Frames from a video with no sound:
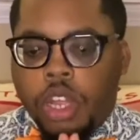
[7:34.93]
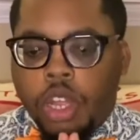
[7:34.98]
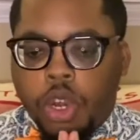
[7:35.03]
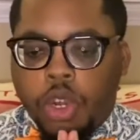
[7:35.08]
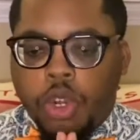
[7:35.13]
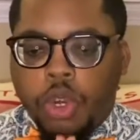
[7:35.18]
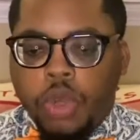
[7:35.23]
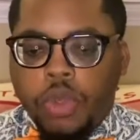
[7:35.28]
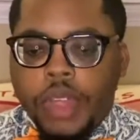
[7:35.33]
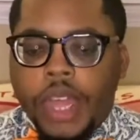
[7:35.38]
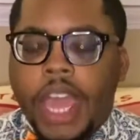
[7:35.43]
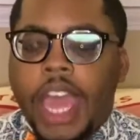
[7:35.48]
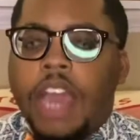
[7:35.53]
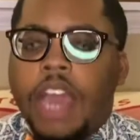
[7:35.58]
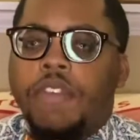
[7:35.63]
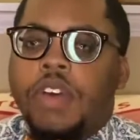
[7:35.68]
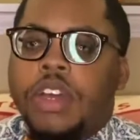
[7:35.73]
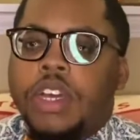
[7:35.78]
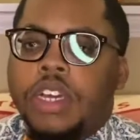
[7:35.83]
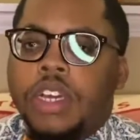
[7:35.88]
do they
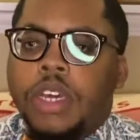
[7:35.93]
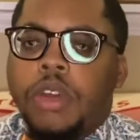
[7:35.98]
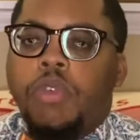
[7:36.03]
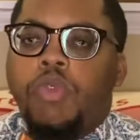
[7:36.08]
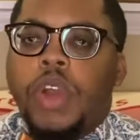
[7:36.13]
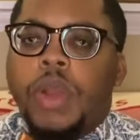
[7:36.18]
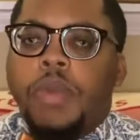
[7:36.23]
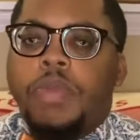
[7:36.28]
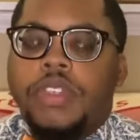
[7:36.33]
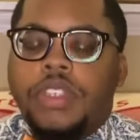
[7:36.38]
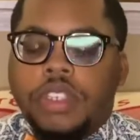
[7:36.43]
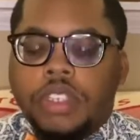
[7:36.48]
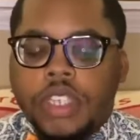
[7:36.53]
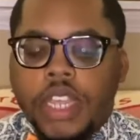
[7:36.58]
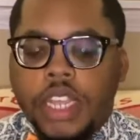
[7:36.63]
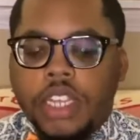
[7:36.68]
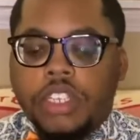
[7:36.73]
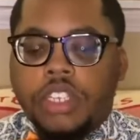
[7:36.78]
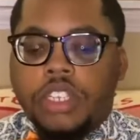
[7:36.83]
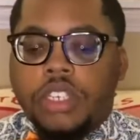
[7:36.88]
have a good
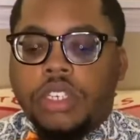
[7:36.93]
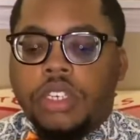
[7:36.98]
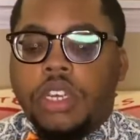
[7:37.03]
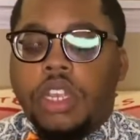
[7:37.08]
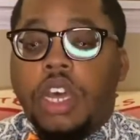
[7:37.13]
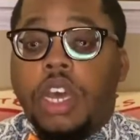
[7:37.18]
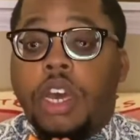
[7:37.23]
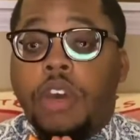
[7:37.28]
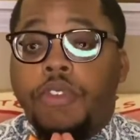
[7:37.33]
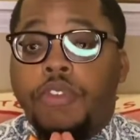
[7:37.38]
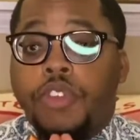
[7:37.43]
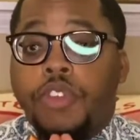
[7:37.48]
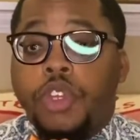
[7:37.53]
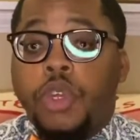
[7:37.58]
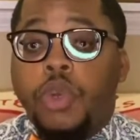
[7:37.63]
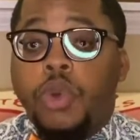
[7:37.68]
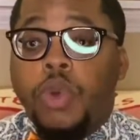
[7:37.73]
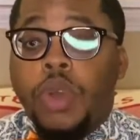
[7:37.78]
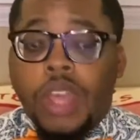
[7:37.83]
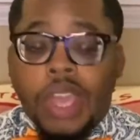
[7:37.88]
representation of
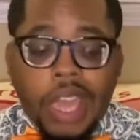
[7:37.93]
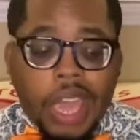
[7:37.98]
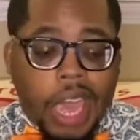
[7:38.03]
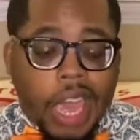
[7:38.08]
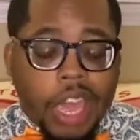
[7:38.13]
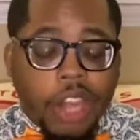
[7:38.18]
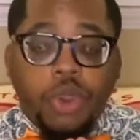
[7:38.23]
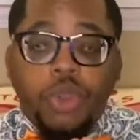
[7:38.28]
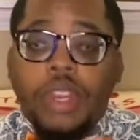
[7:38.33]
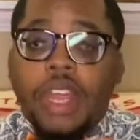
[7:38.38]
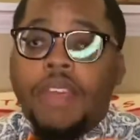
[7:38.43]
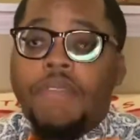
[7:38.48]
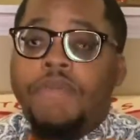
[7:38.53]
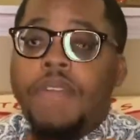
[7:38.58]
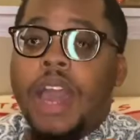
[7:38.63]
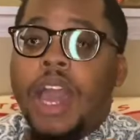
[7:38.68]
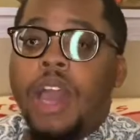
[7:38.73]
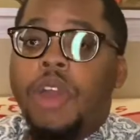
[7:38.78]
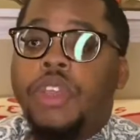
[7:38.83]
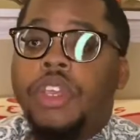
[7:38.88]
you and do they
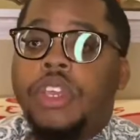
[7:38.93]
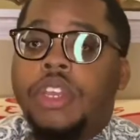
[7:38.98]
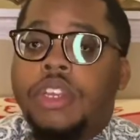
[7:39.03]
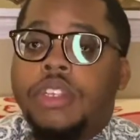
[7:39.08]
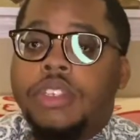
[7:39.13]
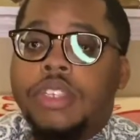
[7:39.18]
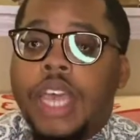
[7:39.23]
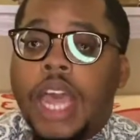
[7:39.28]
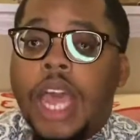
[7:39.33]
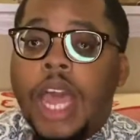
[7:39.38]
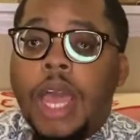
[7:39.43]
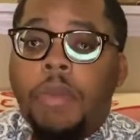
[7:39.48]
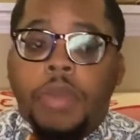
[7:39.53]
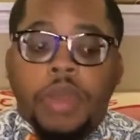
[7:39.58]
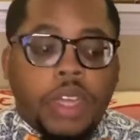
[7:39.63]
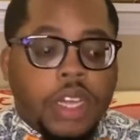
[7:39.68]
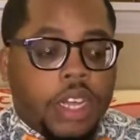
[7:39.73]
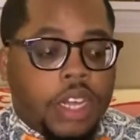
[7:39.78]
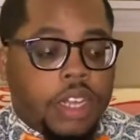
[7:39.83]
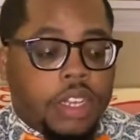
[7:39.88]
value your time
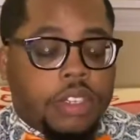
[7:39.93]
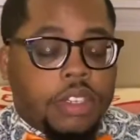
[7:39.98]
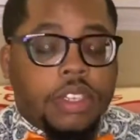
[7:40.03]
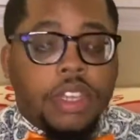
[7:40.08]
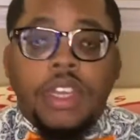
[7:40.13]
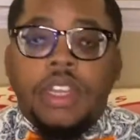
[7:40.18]
because